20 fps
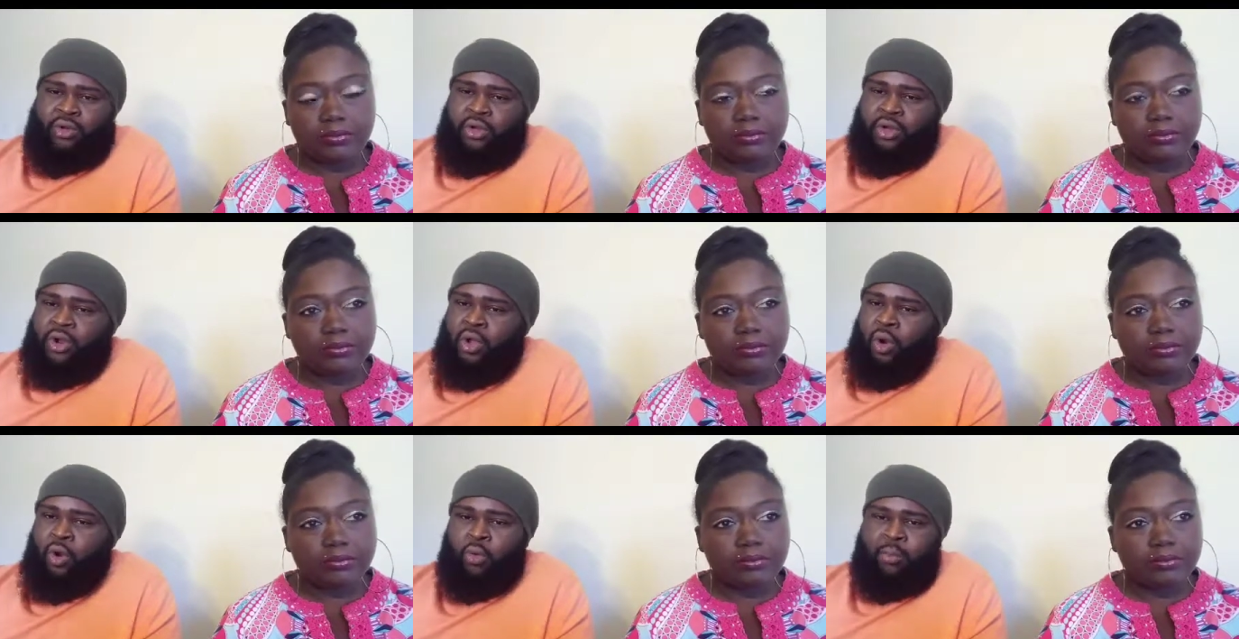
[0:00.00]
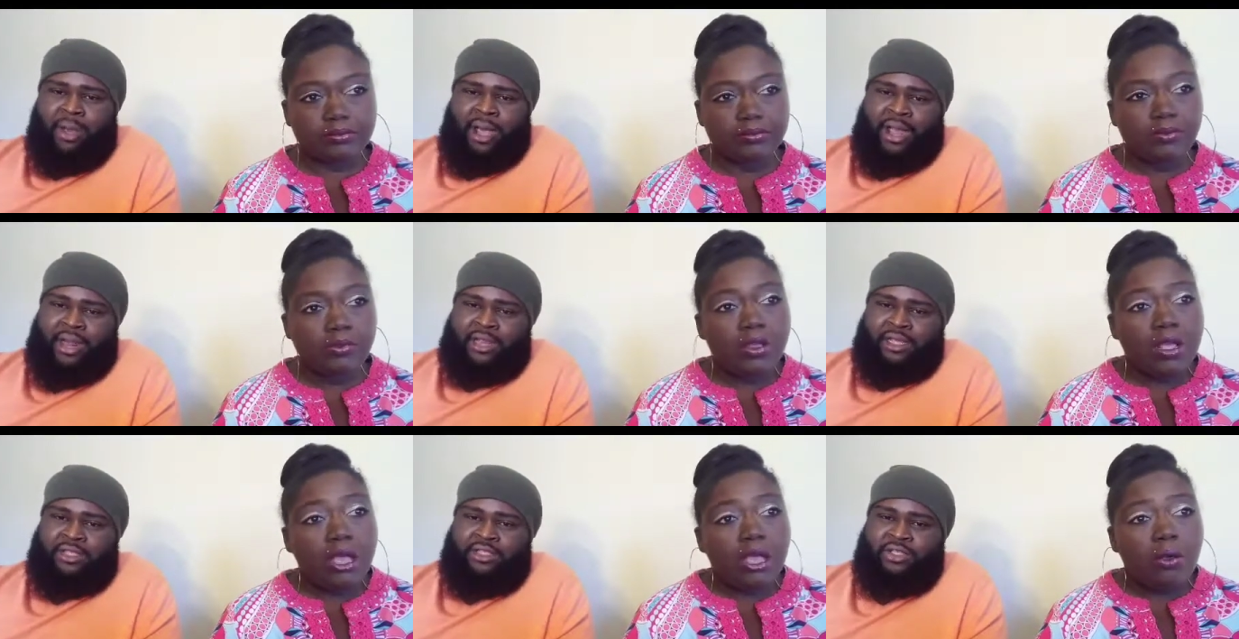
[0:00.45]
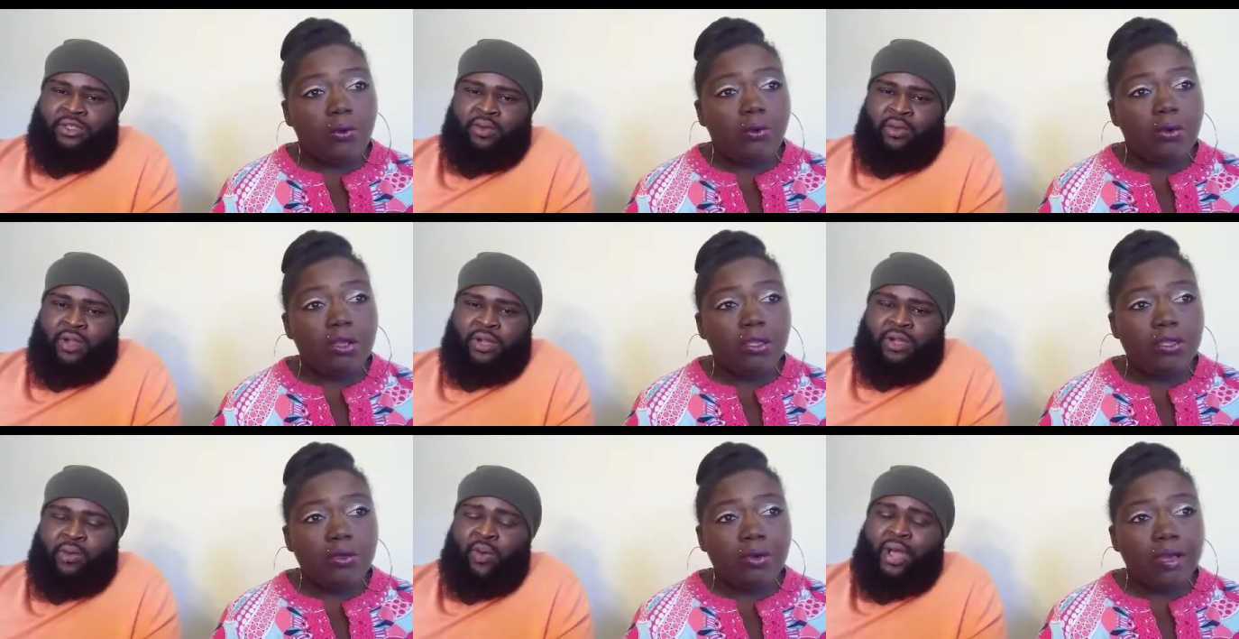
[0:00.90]
Speaker 1: Nobody is doing.
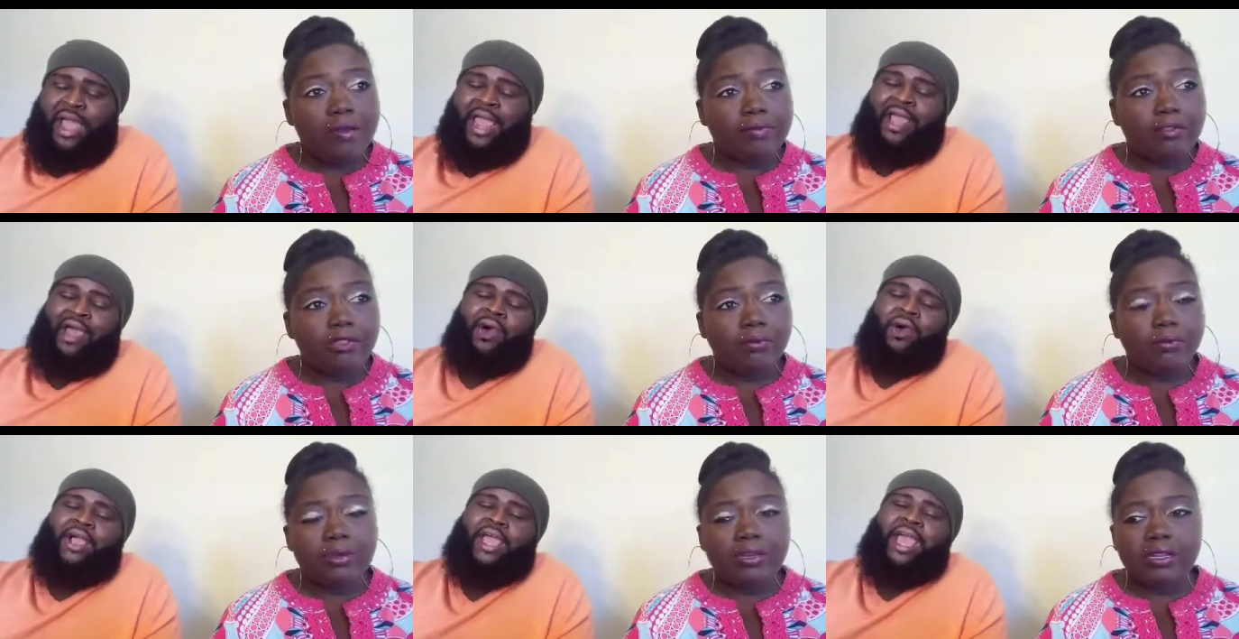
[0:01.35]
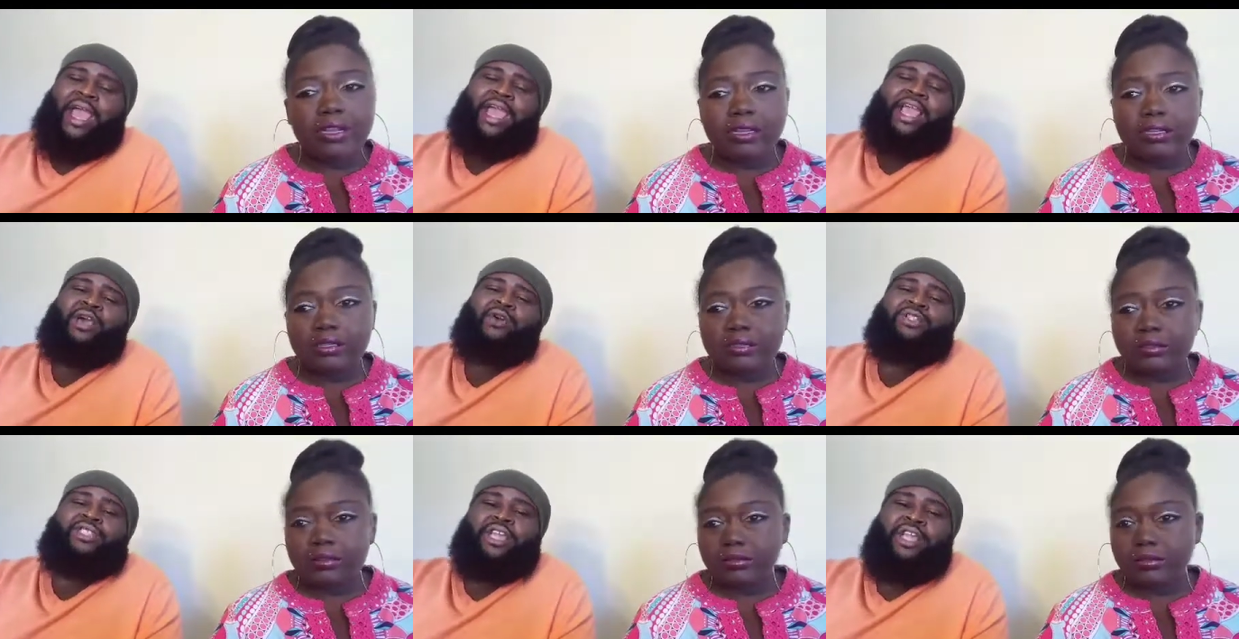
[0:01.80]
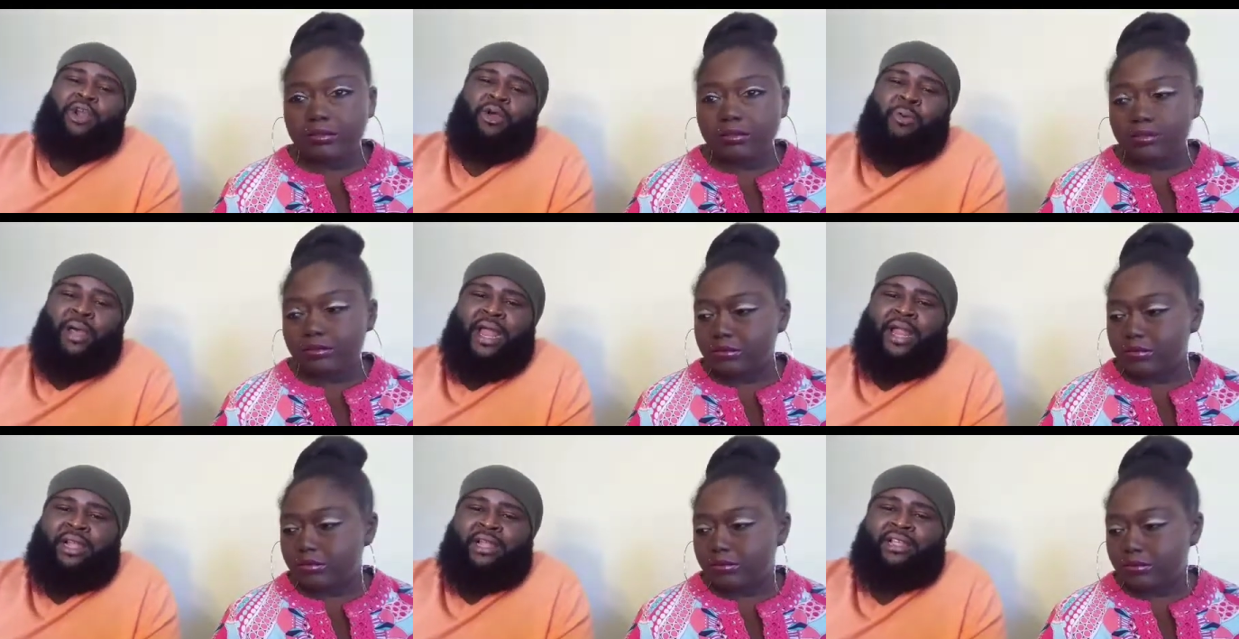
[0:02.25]
Well, you right? okay, I ain't gonna say
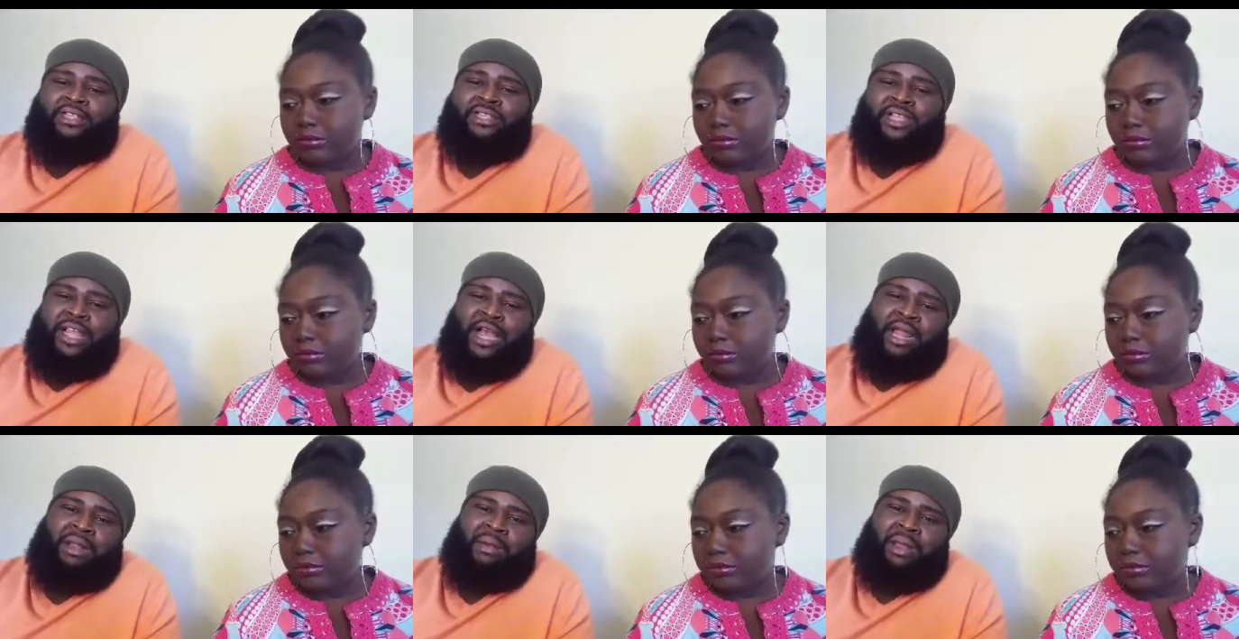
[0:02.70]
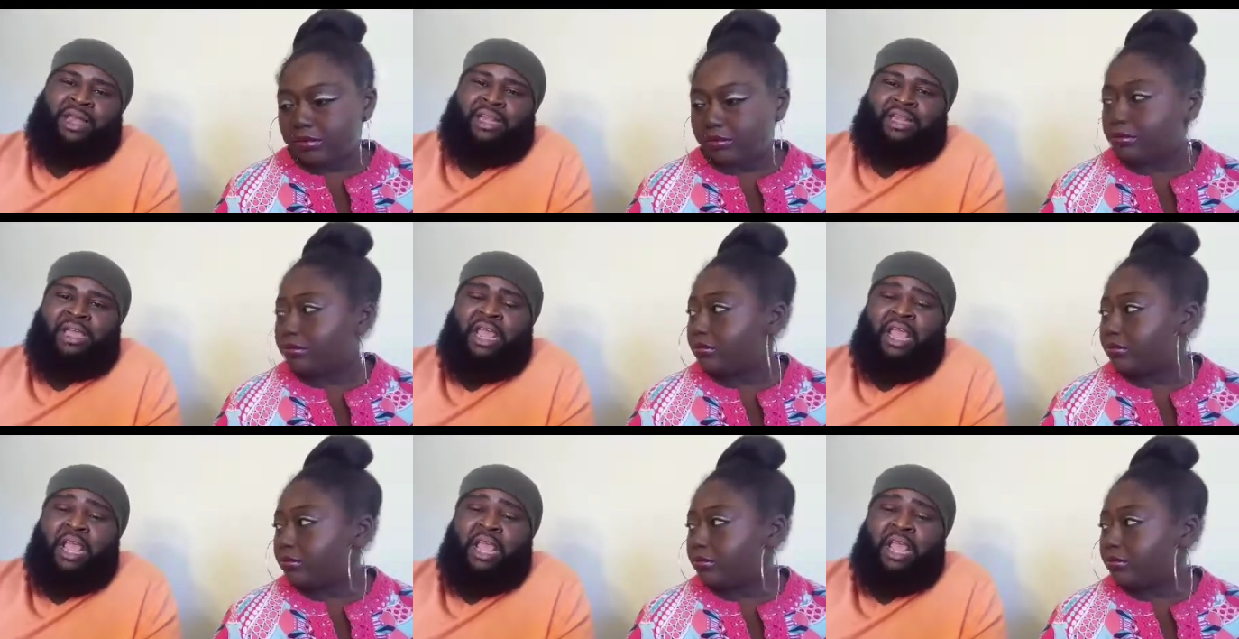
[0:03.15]
nobody because y'all like,